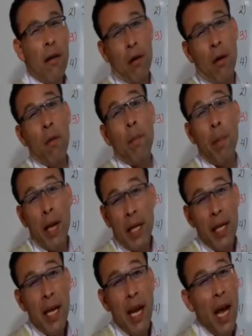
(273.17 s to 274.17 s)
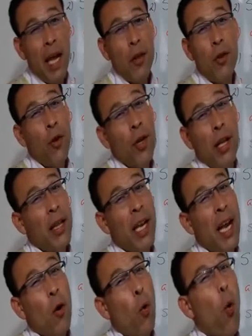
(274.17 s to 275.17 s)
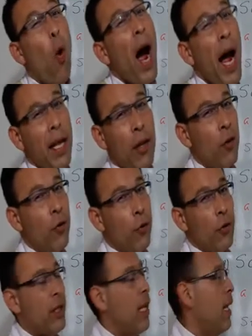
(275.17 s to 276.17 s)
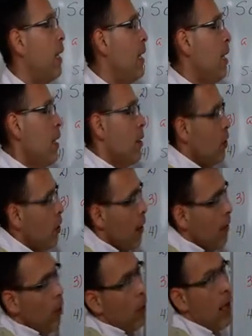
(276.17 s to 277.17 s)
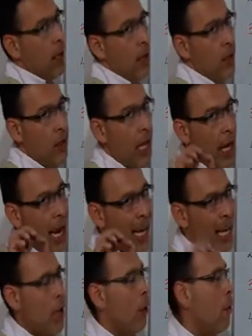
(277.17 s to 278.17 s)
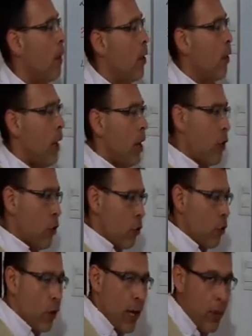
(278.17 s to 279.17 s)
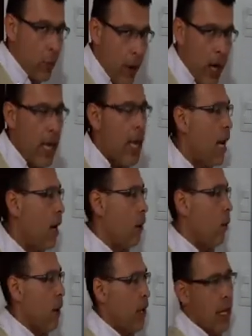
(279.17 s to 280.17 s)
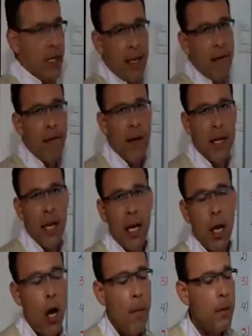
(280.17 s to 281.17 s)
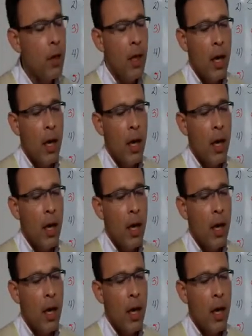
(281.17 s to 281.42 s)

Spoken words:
completely, I didn't quite understand it, so I'm gonna study a little bit, okay, just to get ready, and when the exam finally comes,